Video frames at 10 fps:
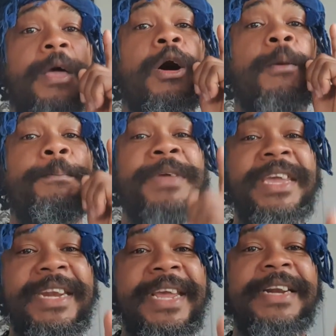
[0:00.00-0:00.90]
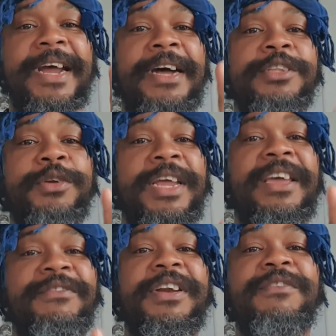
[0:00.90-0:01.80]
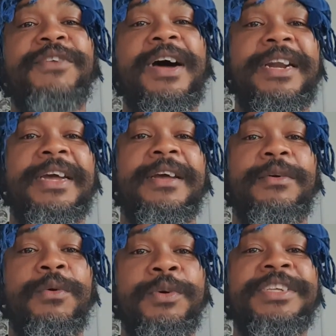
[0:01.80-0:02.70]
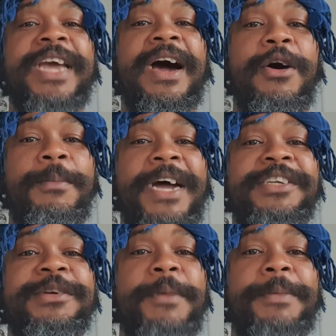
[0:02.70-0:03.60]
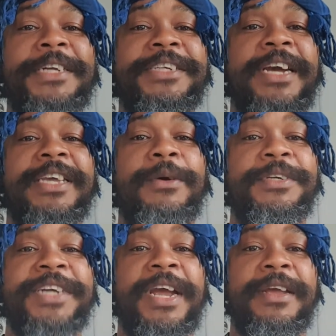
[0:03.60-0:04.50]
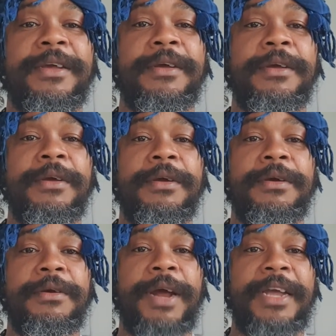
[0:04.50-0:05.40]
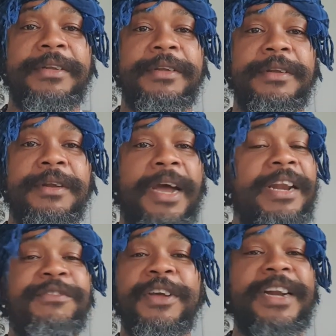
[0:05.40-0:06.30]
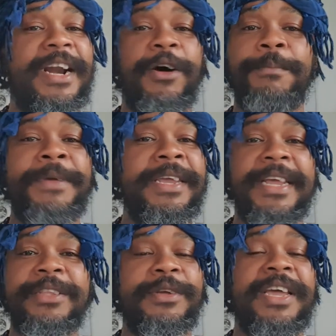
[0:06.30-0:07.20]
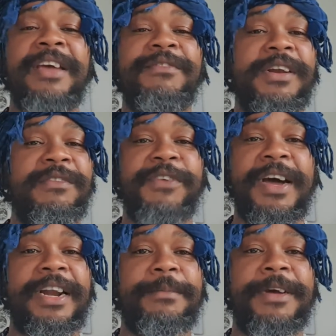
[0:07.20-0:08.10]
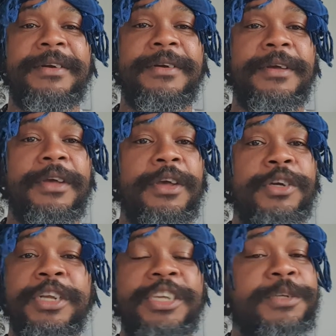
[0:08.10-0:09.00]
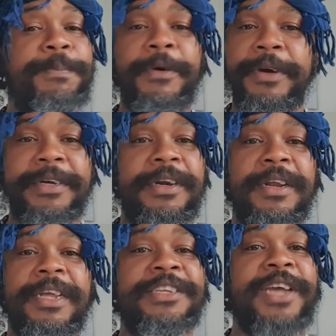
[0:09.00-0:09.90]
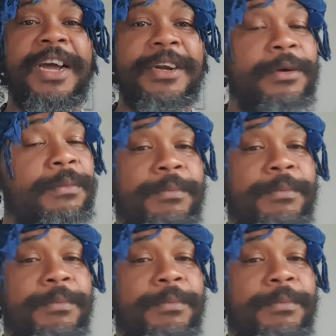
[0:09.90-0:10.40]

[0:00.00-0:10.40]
obedient unto the Heavenly Father, who is Yahweh Shimei Mashiach Right? And if you're not obedient to the Heavenly Father, man, this spirit is gonna